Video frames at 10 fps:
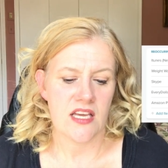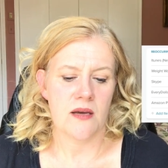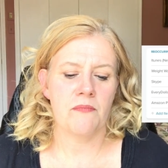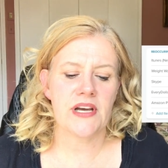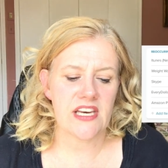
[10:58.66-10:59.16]

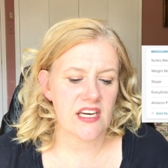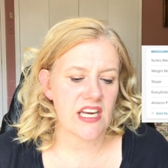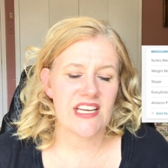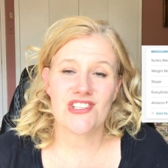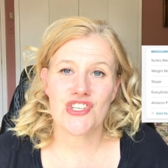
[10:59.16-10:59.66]
but
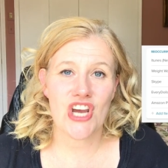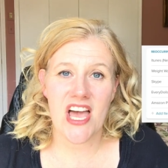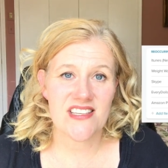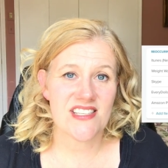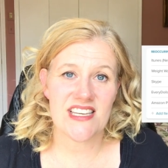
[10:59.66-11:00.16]
it's
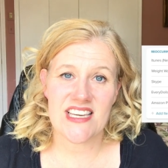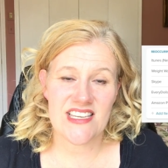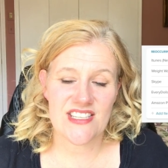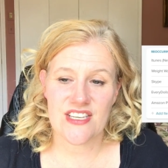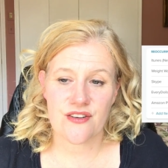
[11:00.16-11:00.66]
just
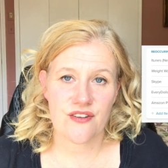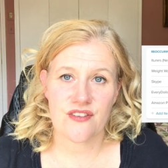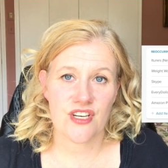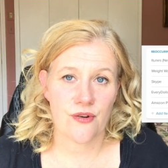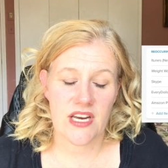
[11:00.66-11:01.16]
easier
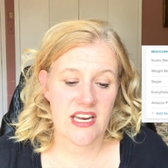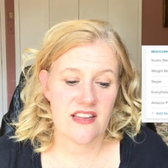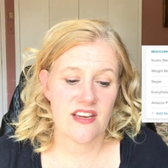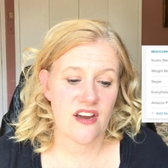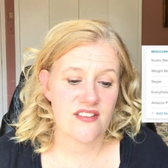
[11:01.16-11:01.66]
to
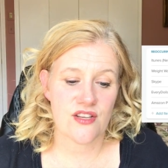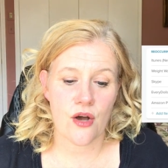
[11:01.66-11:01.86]
create this